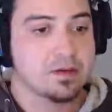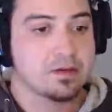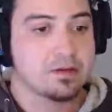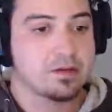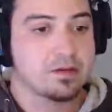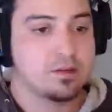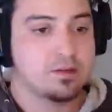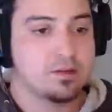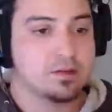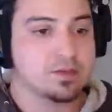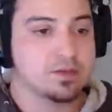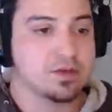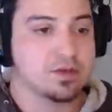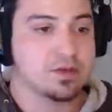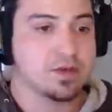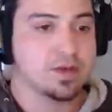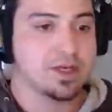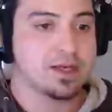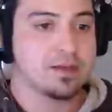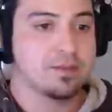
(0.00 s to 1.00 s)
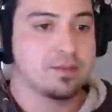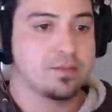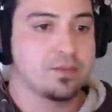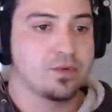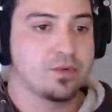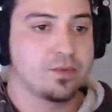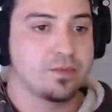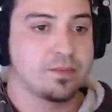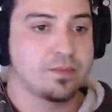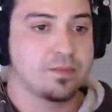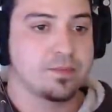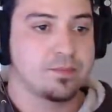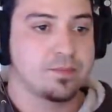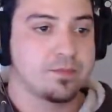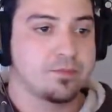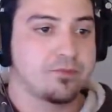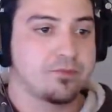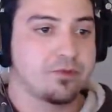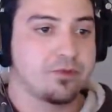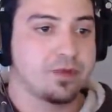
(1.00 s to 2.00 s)
Oh, straight away, boom,
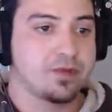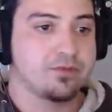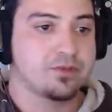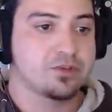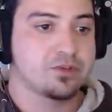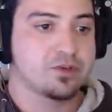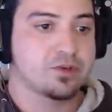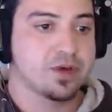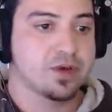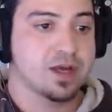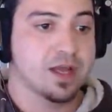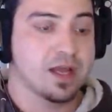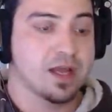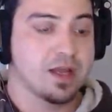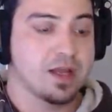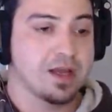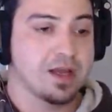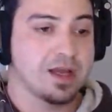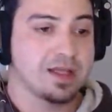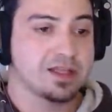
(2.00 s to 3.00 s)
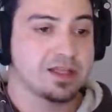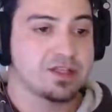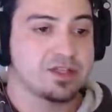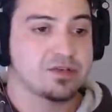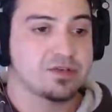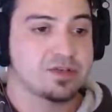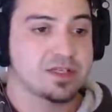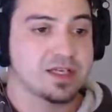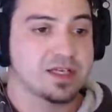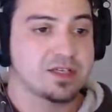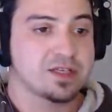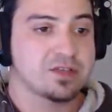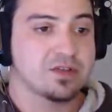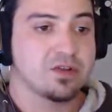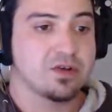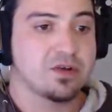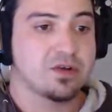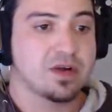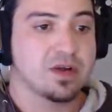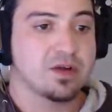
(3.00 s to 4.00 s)
full inventory. This shouldn't take too
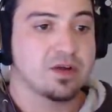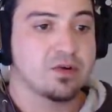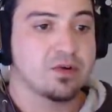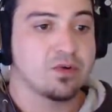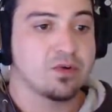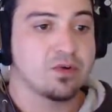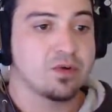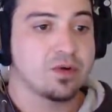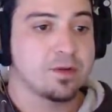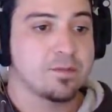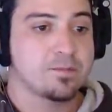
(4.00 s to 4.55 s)
long at all.